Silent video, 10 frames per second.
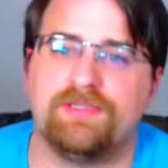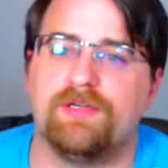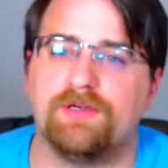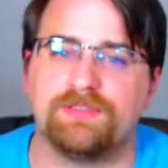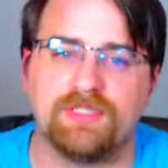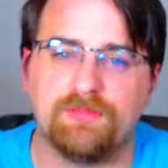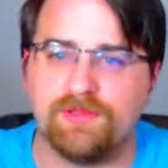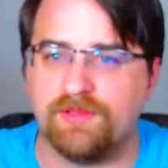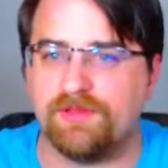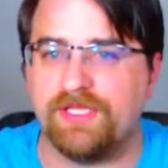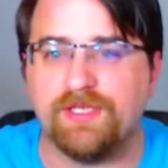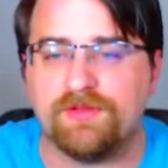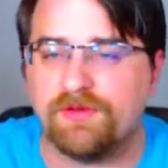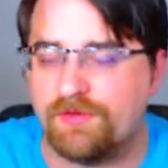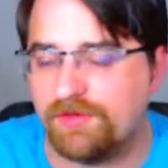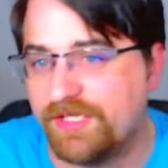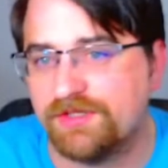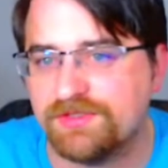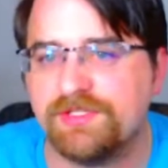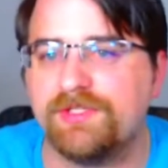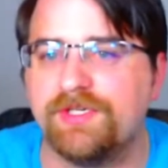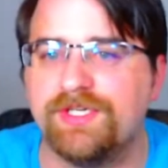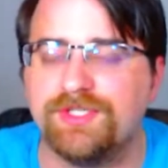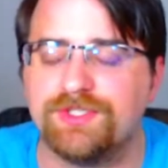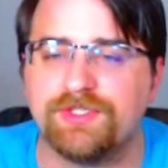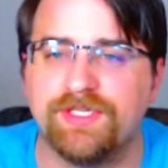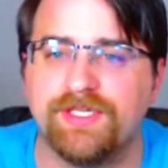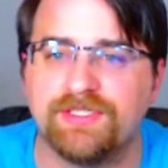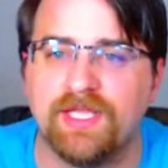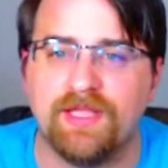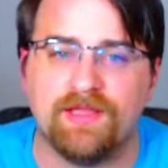They're some of they're the leaders in their industries.